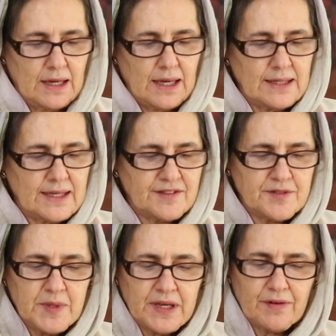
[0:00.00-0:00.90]
It gives
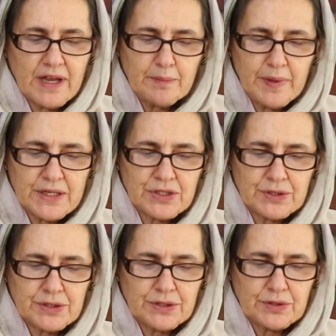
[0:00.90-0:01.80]
me great
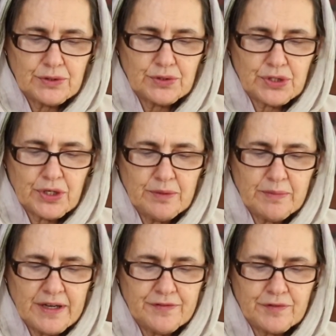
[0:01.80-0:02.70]
pleasure to join
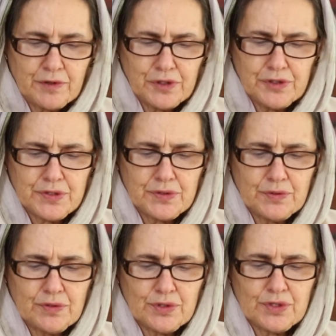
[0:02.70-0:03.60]
my voice to
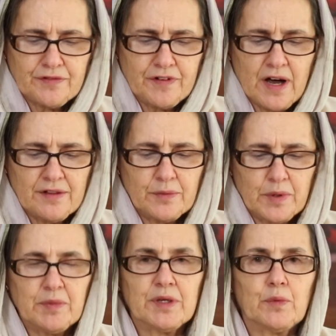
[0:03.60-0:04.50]
those of other
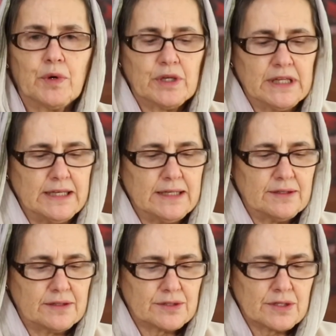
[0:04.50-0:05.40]
women world
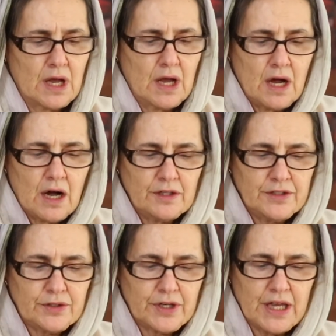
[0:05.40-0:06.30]
leaders on
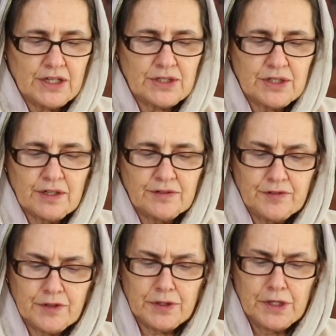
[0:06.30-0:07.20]
the occasion of
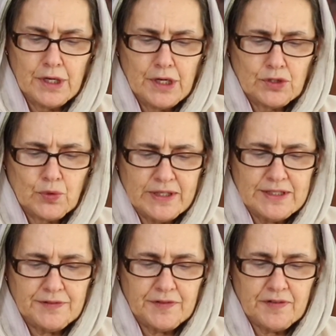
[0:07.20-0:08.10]
the
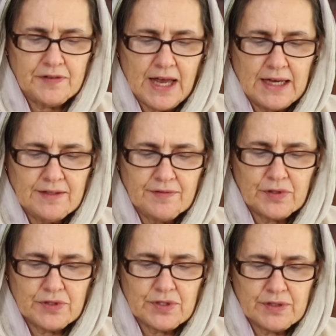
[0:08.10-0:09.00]
25th
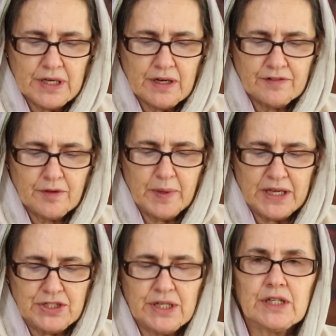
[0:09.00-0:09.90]
anniversary of the
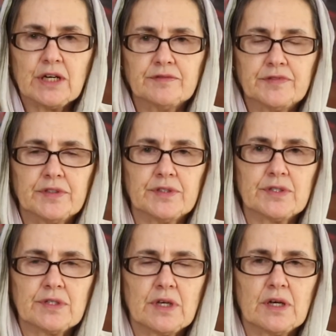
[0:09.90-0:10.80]
Bejing
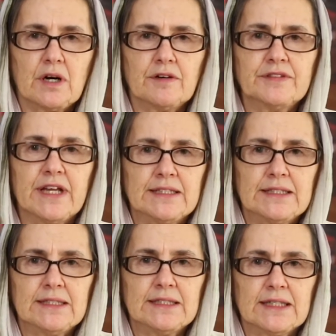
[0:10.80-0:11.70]
Conference of
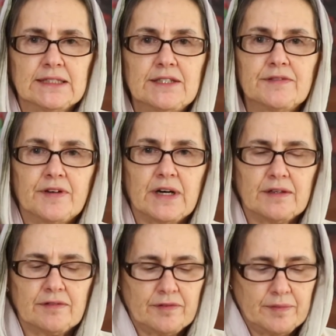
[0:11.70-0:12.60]
1995.